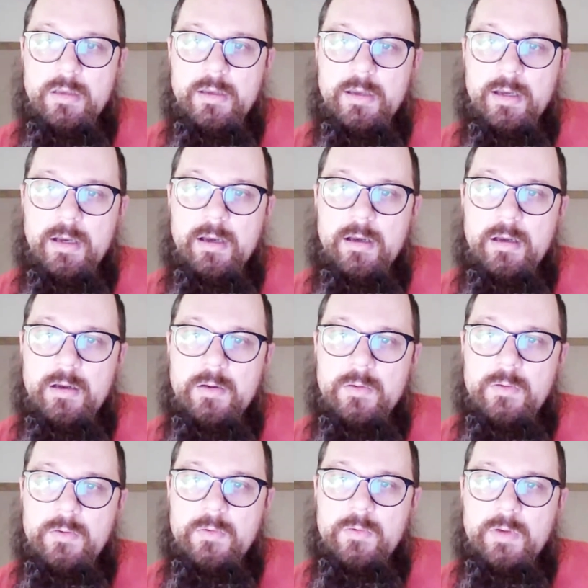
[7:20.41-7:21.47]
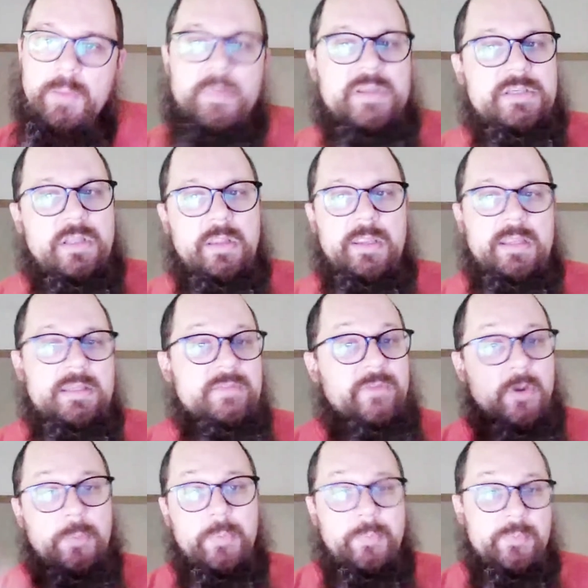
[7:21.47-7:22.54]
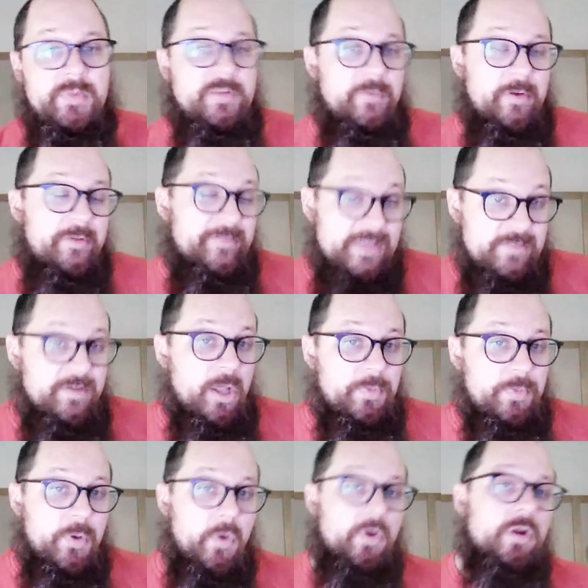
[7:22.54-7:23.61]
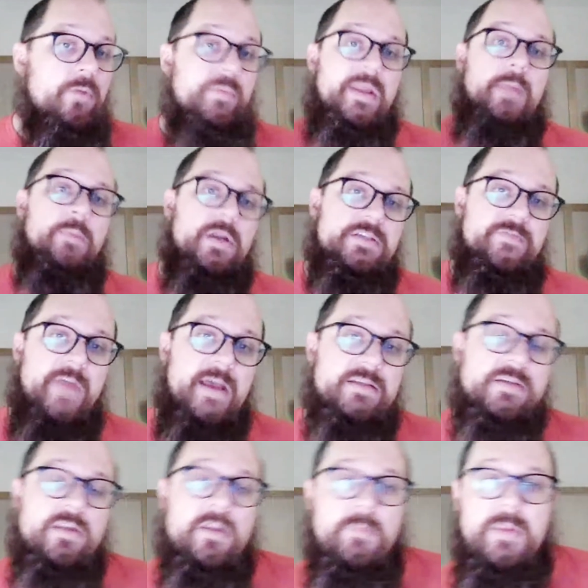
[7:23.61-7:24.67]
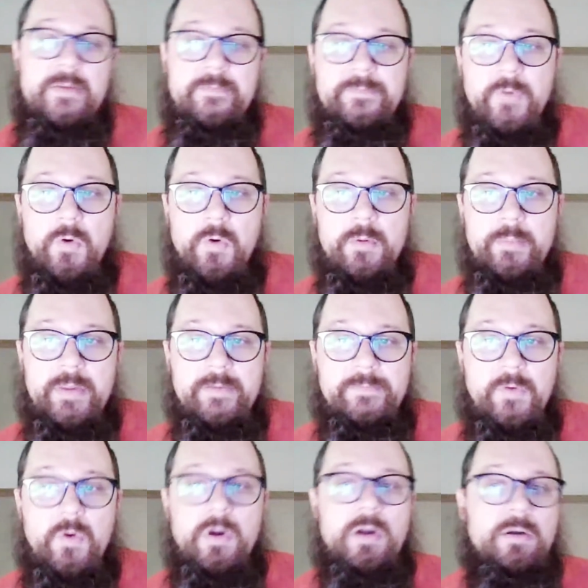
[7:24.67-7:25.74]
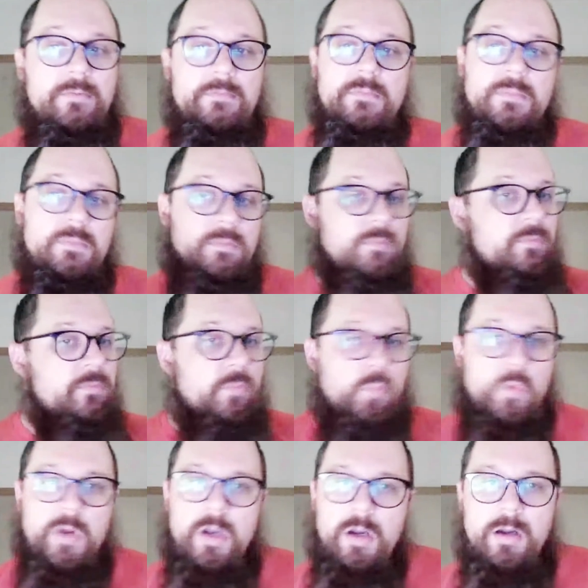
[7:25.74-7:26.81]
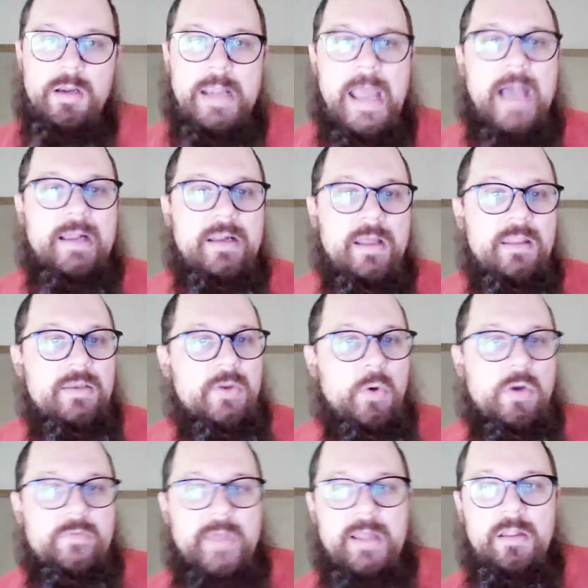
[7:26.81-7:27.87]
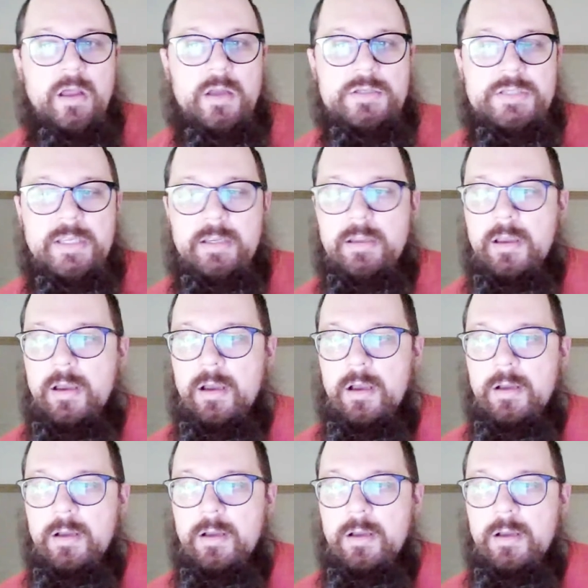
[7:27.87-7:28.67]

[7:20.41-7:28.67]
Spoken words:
I mentioned the developer portal being much faster than before. We're knocking on the door of that launching.